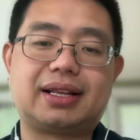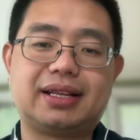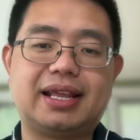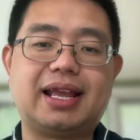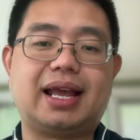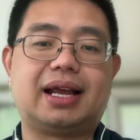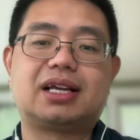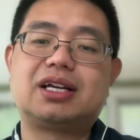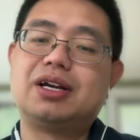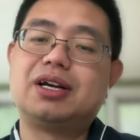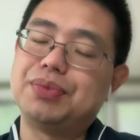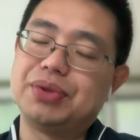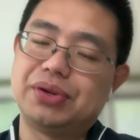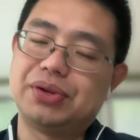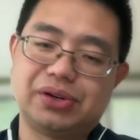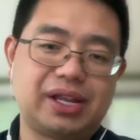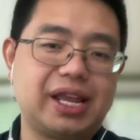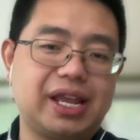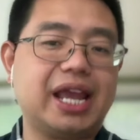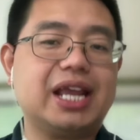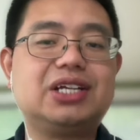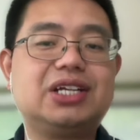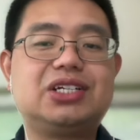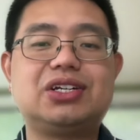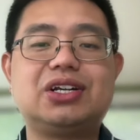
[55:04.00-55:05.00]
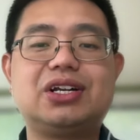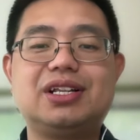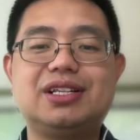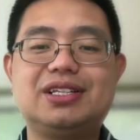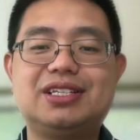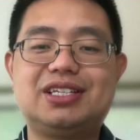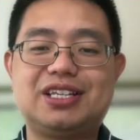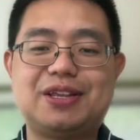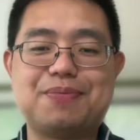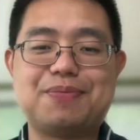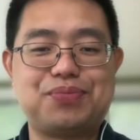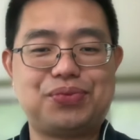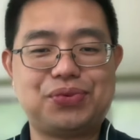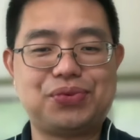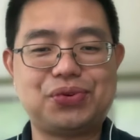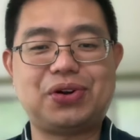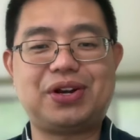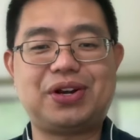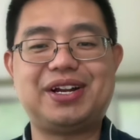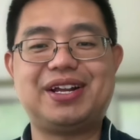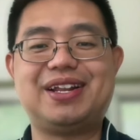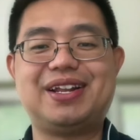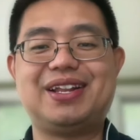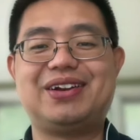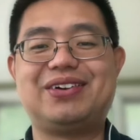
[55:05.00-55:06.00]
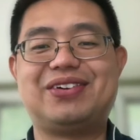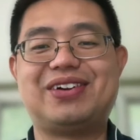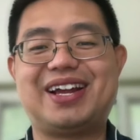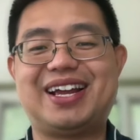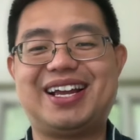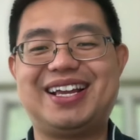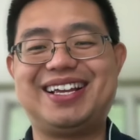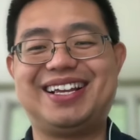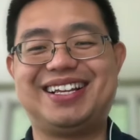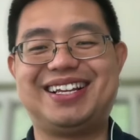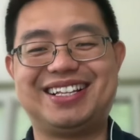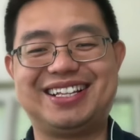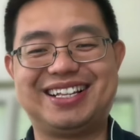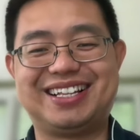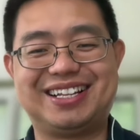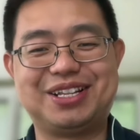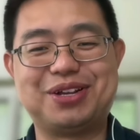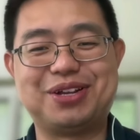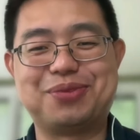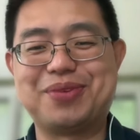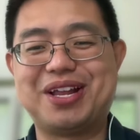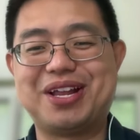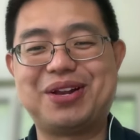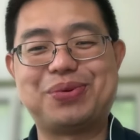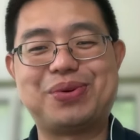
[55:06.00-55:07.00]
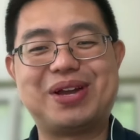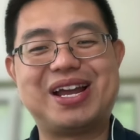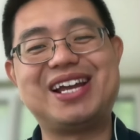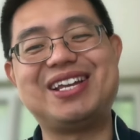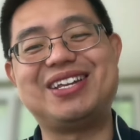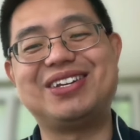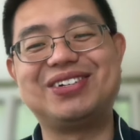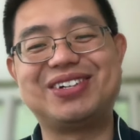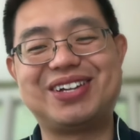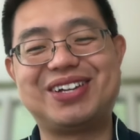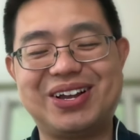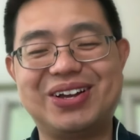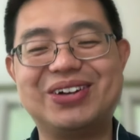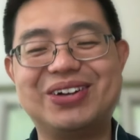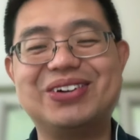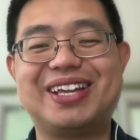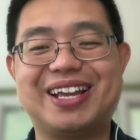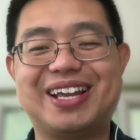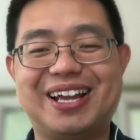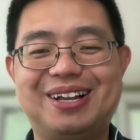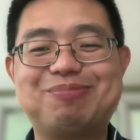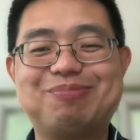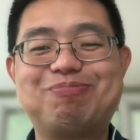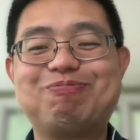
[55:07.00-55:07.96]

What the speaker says: Yeah. Communication's important, right? No matter where you go. Yeah.